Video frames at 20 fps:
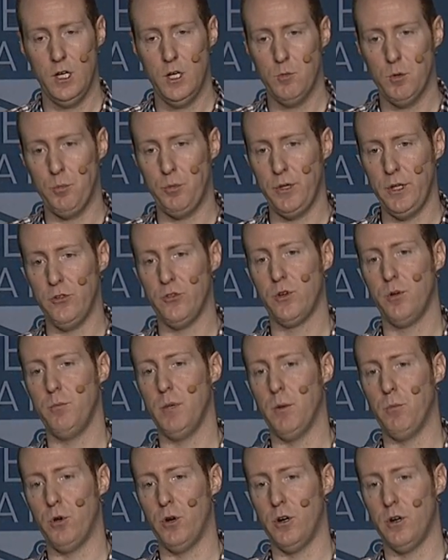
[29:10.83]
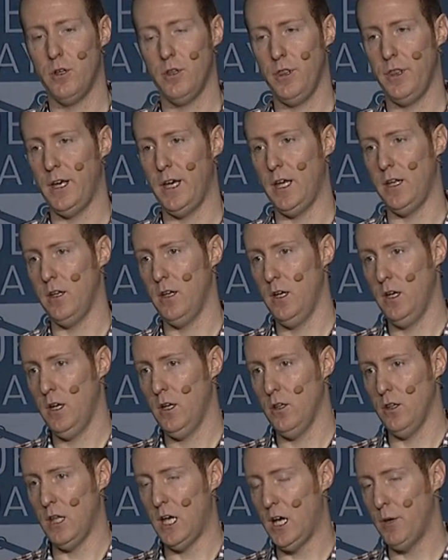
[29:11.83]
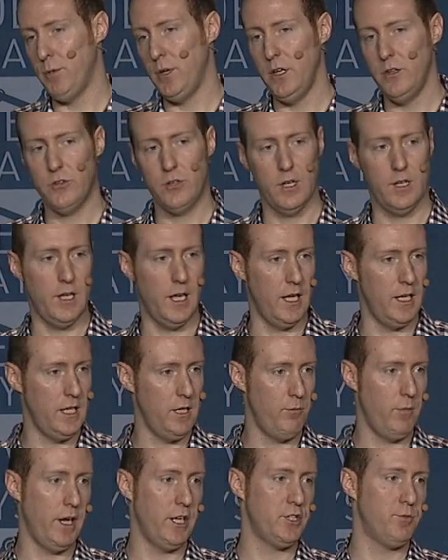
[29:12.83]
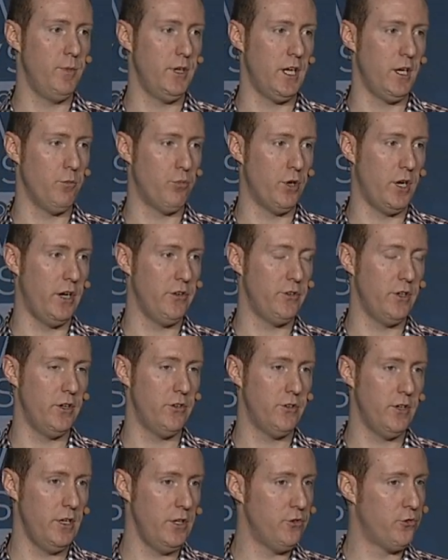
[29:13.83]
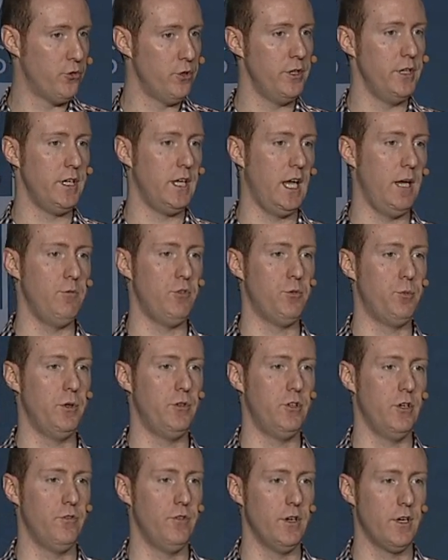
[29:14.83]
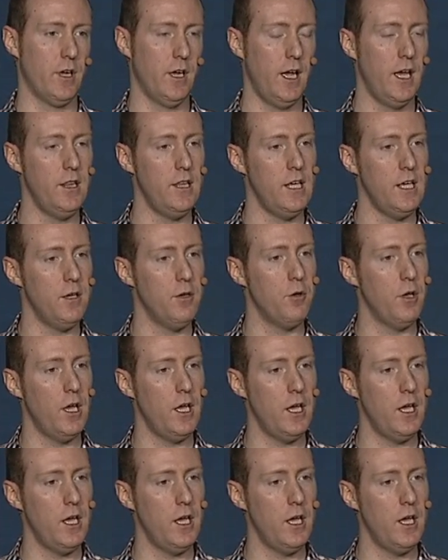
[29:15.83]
But please remember that lobbies and any matchmaking process is really game-specific, and the